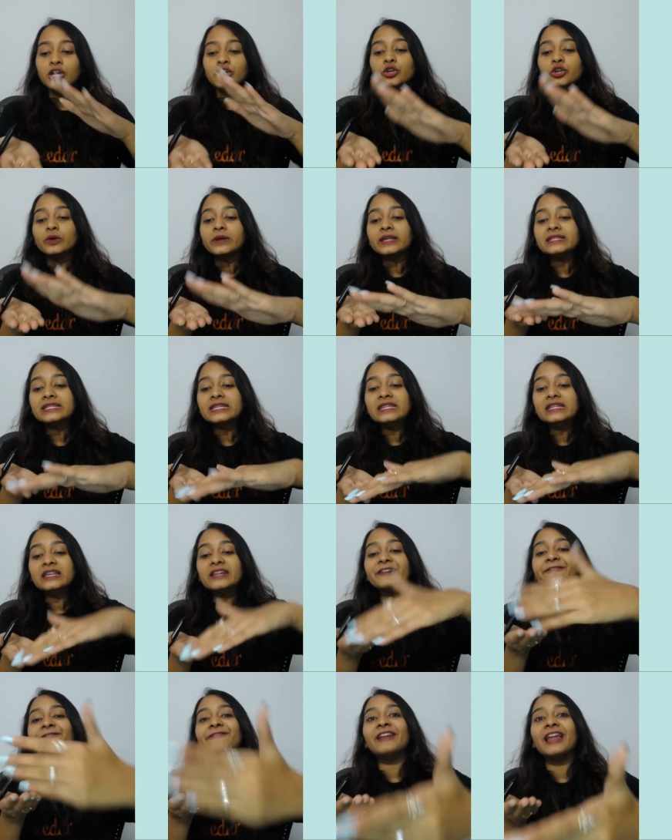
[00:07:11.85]
you can see
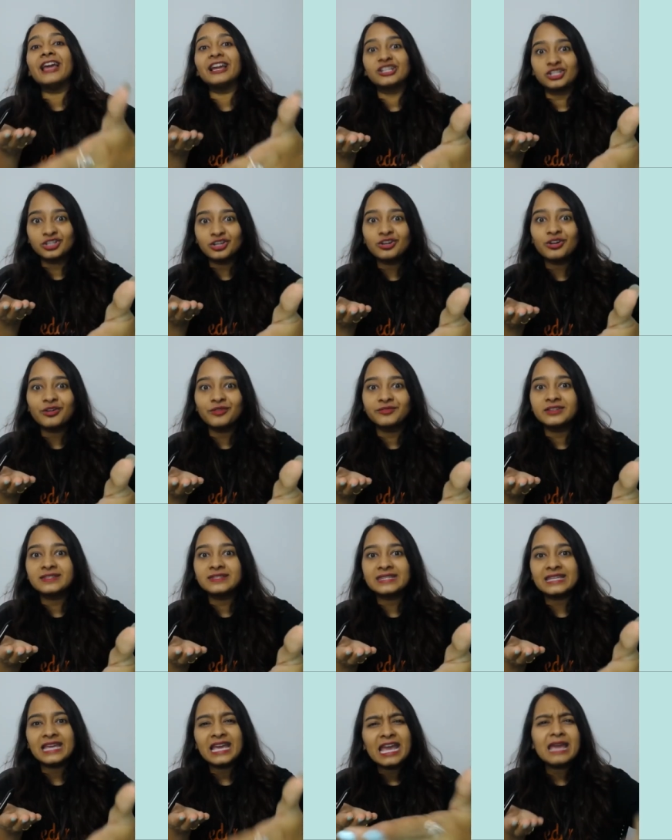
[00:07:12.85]
the reflection of the
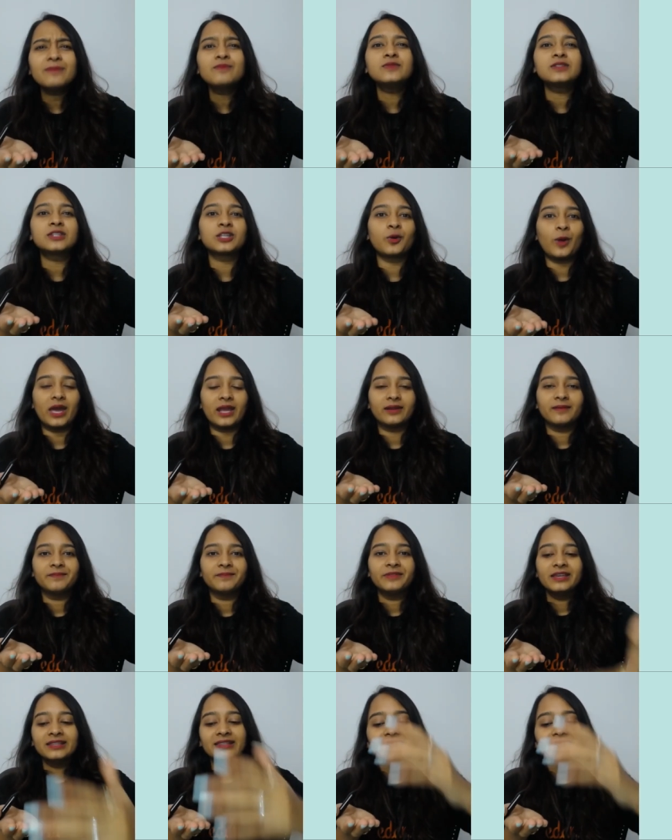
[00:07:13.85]
same square.